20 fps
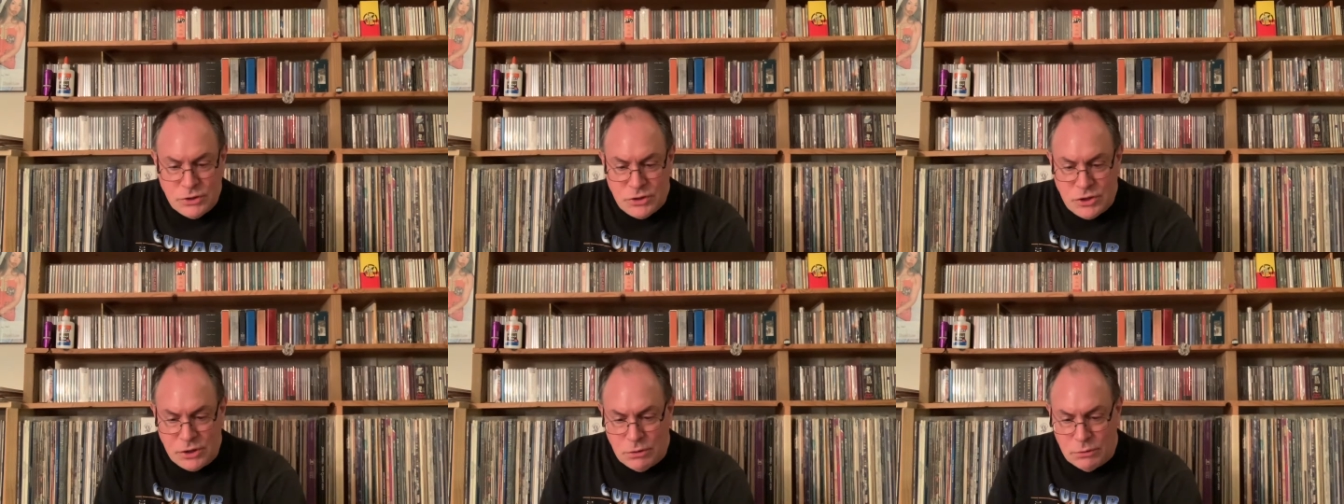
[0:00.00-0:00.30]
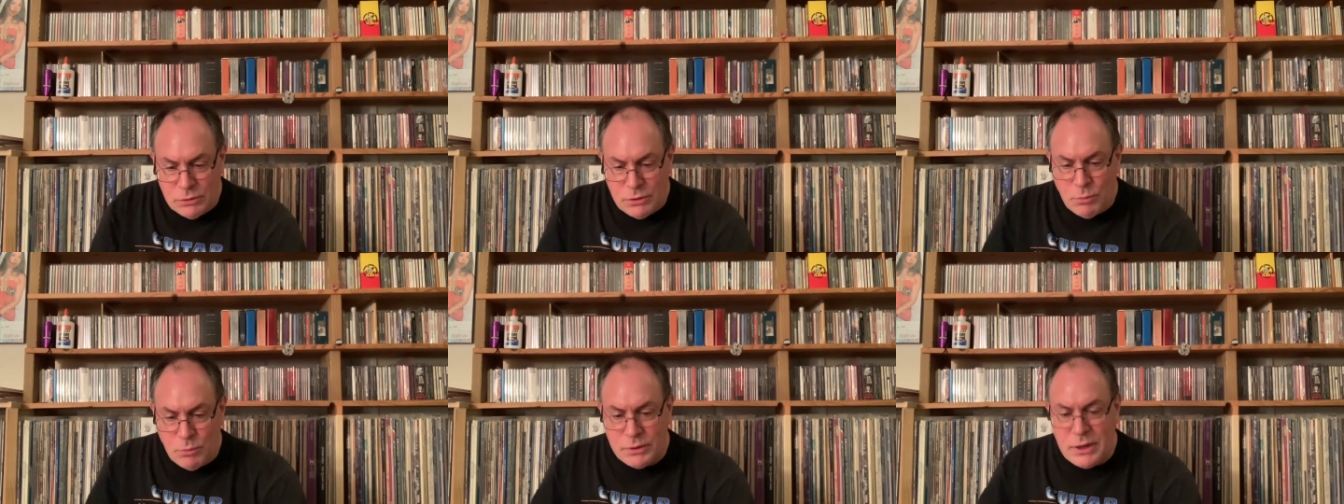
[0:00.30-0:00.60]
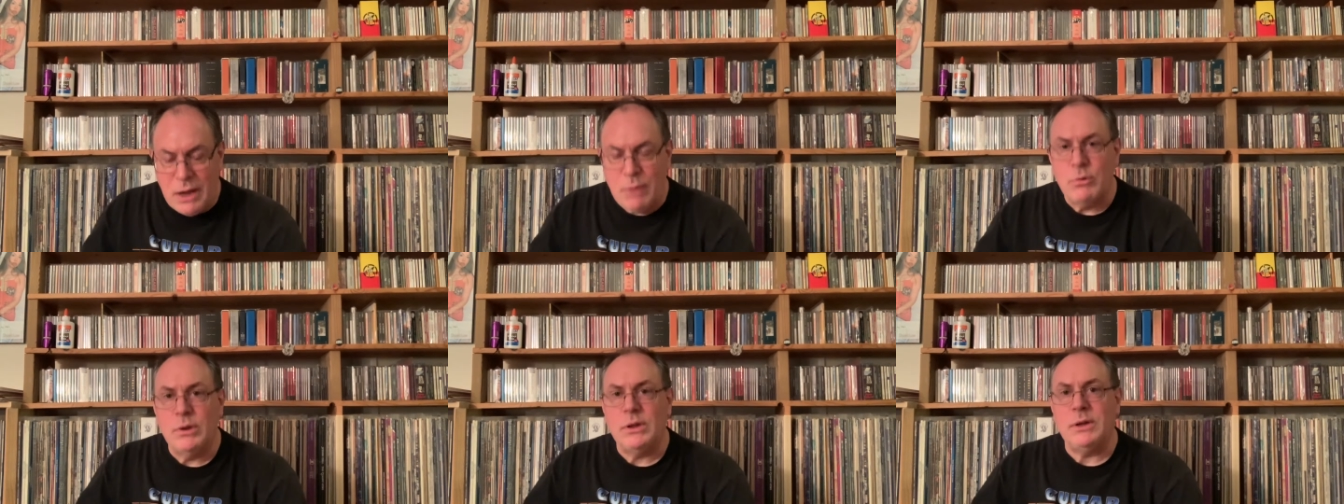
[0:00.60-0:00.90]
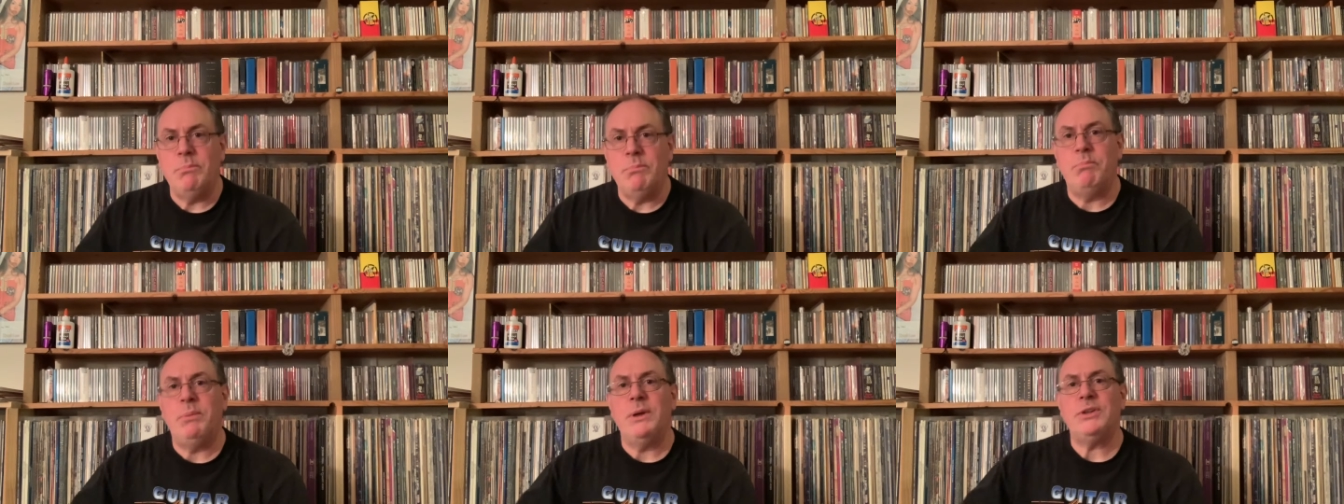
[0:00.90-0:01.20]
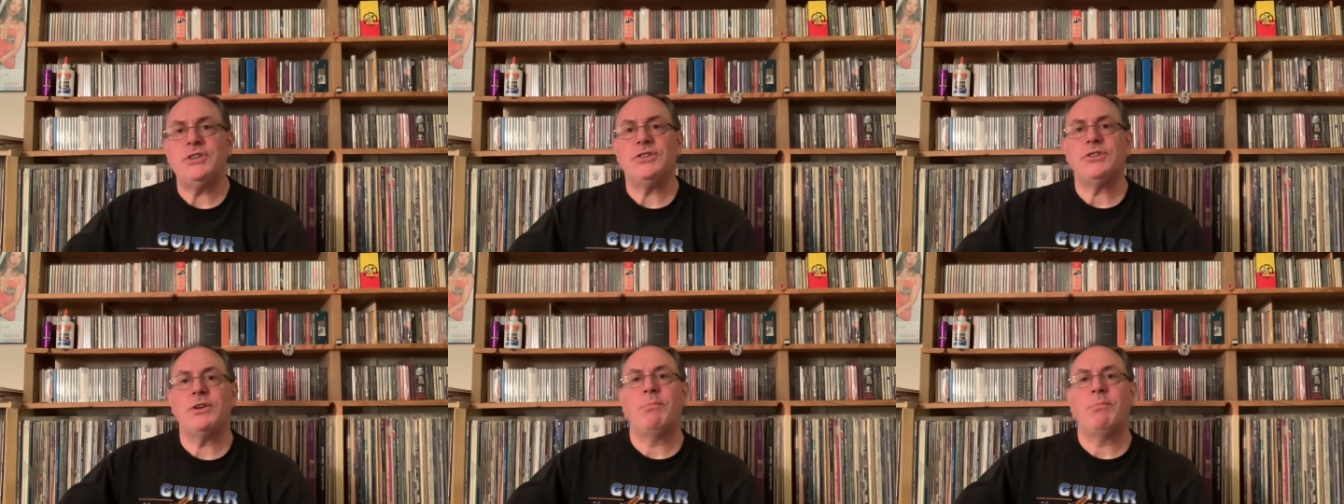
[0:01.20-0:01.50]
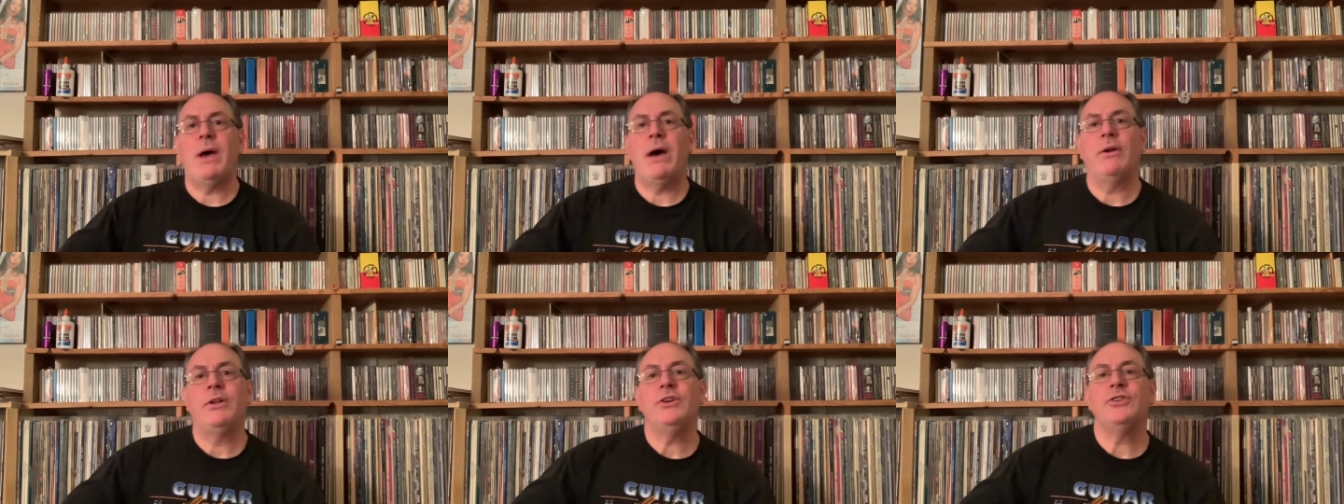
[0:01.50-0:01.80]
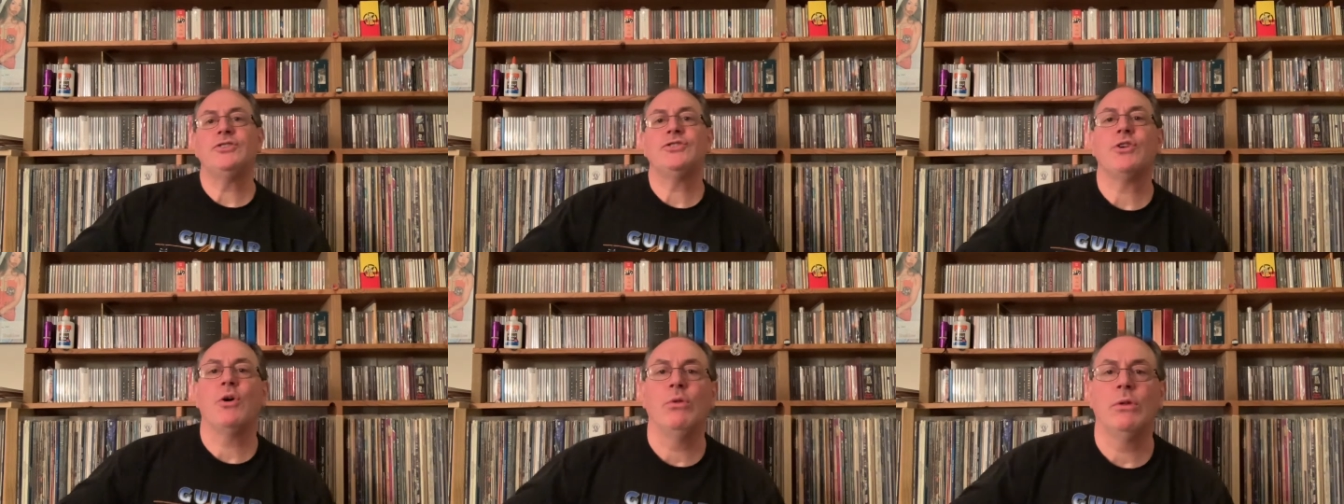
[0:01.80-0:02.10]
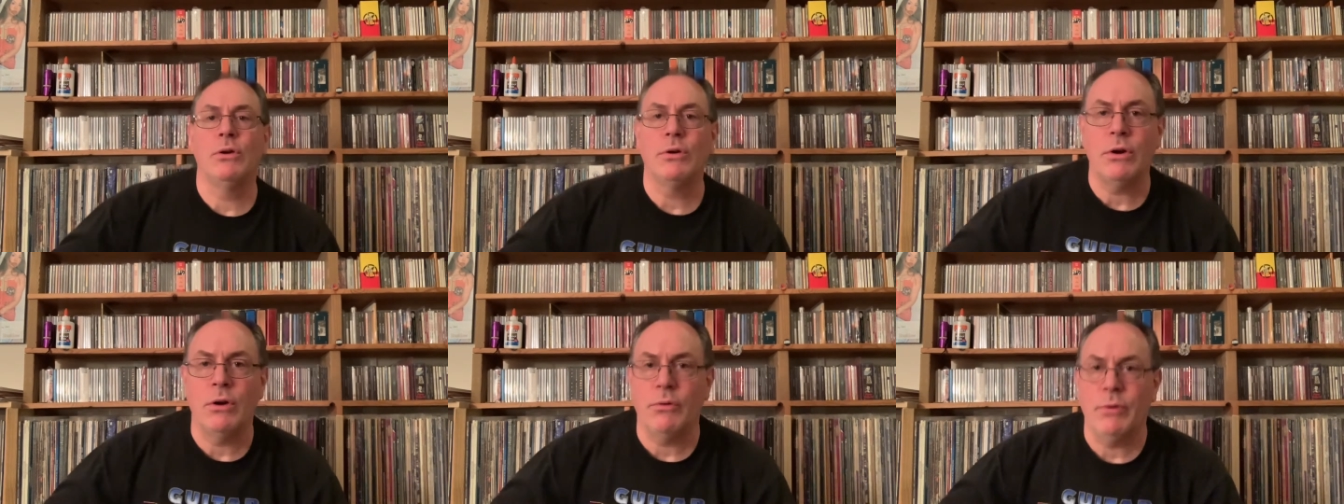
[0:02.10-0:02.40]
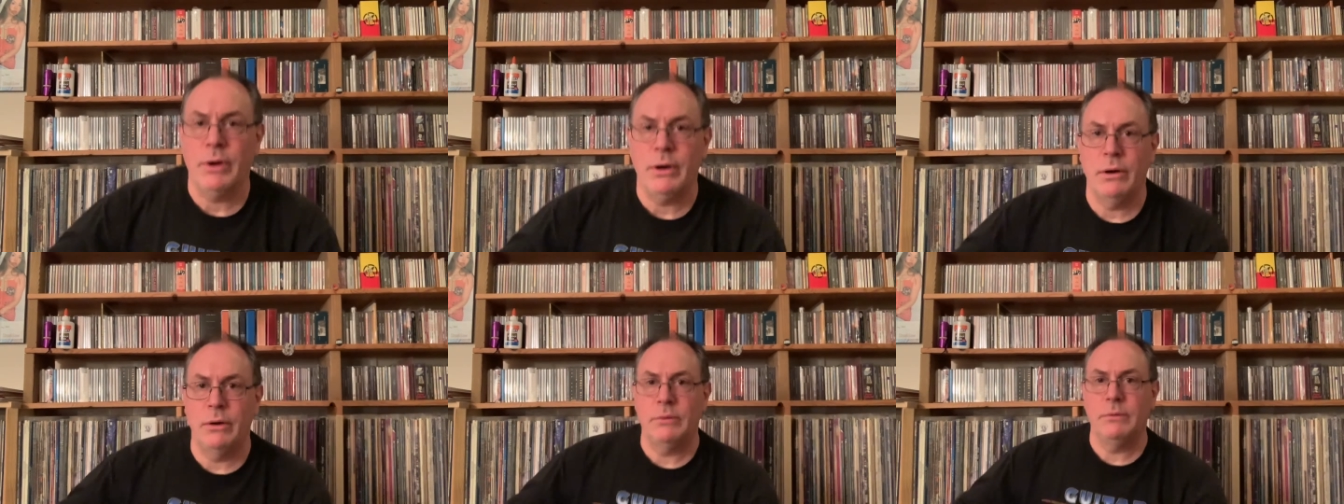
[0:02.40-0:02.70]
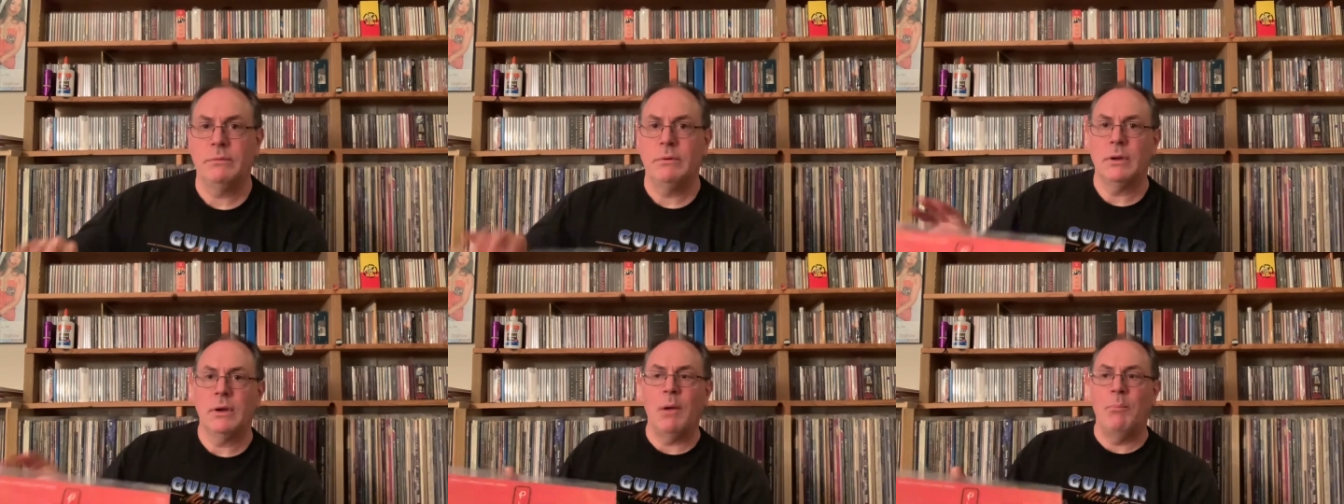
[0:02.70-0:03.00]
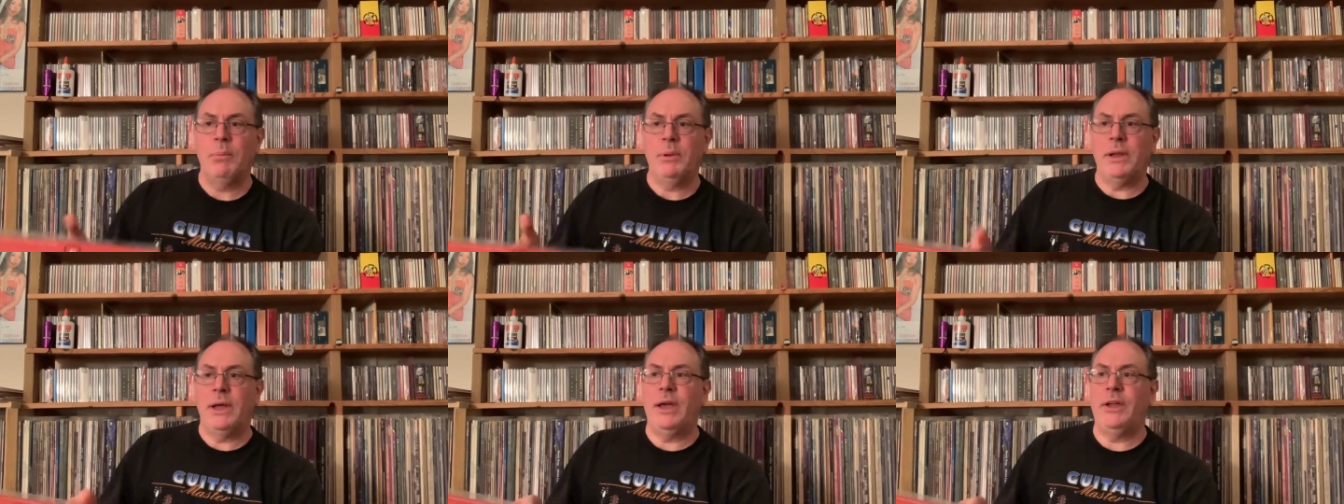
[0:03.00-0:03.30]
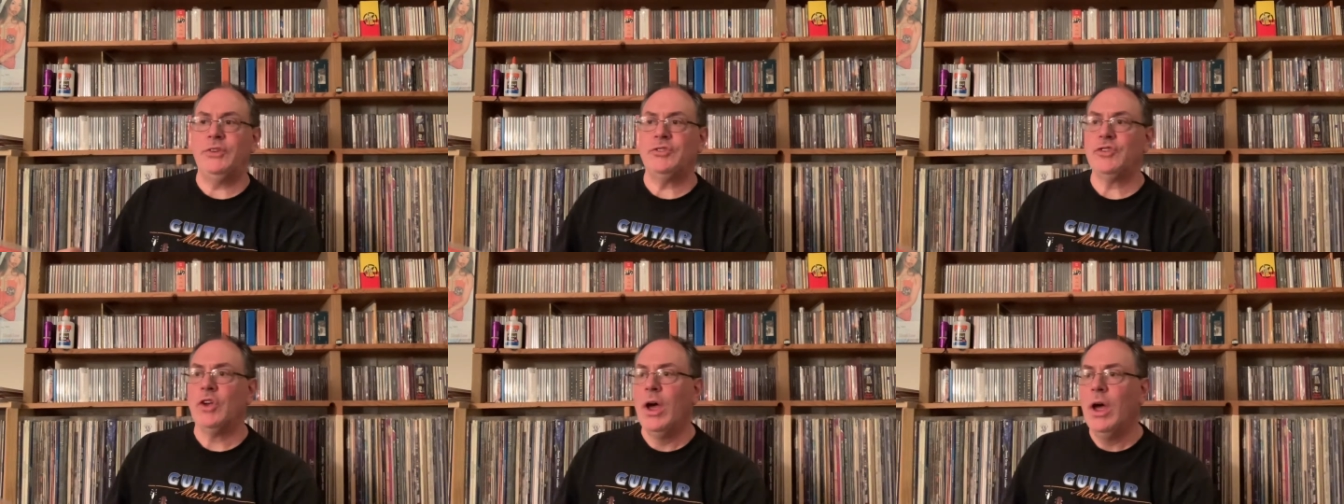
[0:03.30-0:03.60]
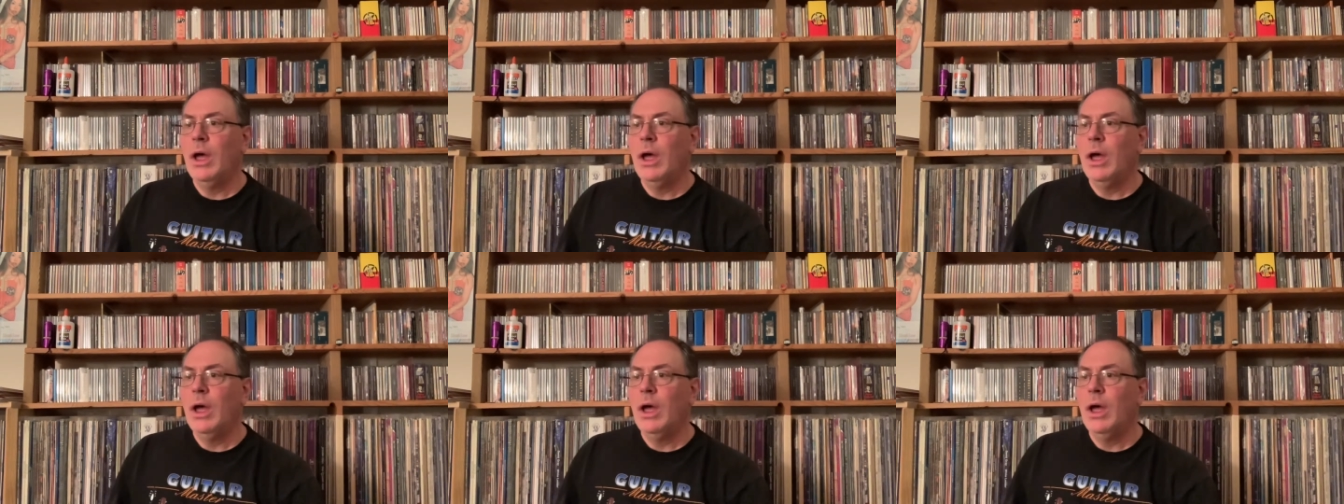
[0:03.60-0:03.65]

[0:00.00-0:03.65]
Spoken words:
the only one that really bitches about his solo career and complains,